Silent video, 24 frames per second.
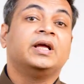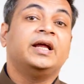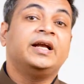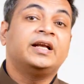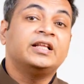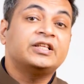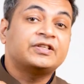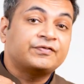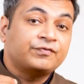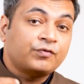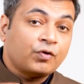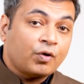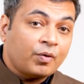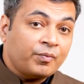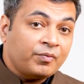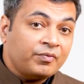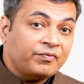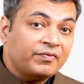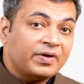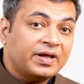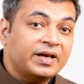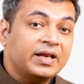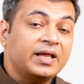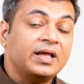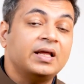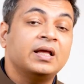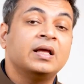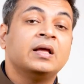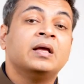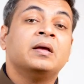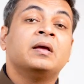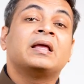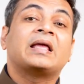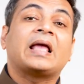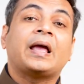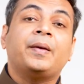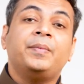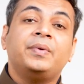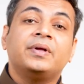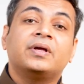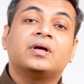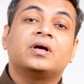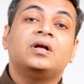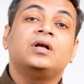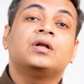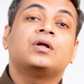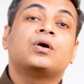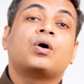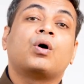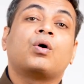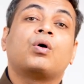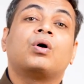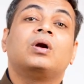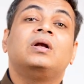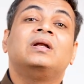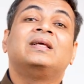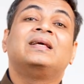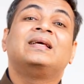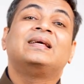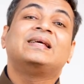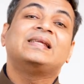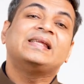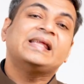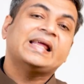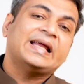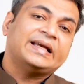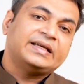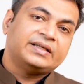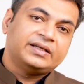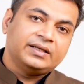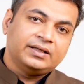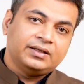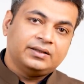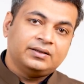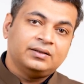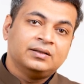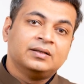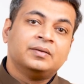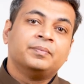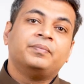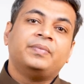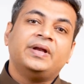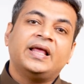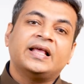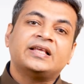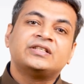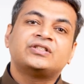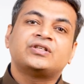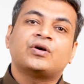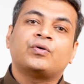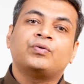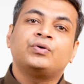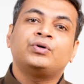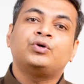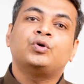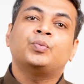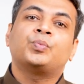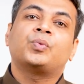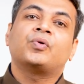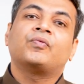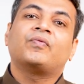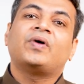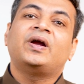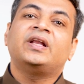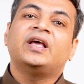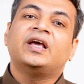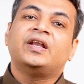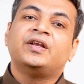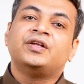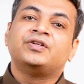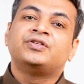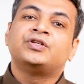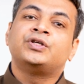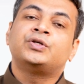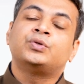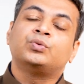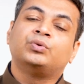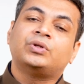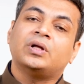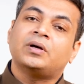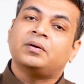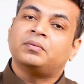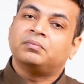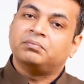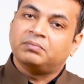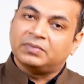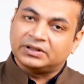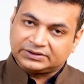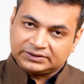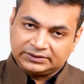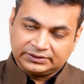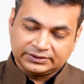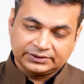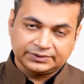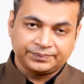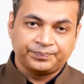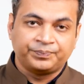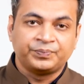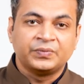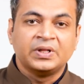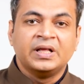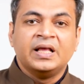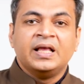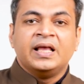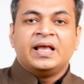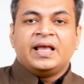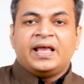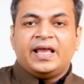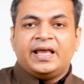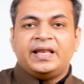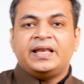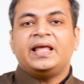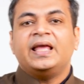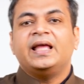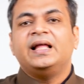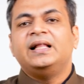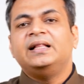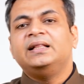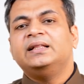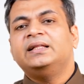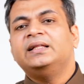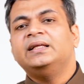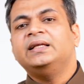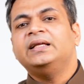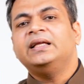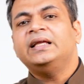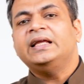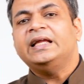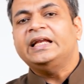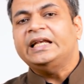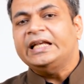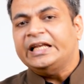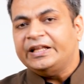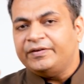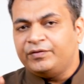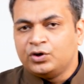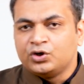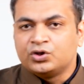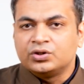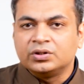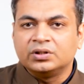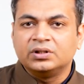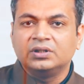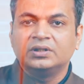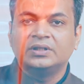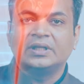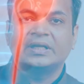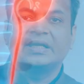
It is formed when a chemical called creatine breaks down to provide energy to the muscles. In a healthy individual,